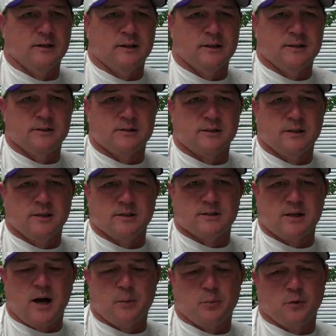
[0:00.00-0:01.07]
is
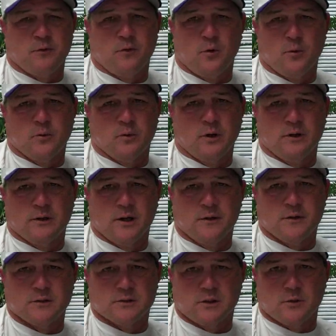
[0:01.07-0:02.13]
not performing well,
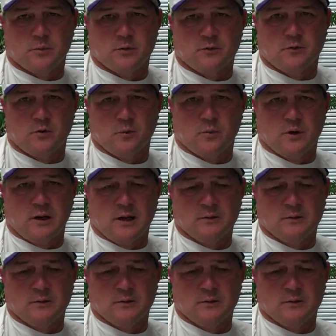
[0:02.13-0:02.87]
nothing's going to perform well.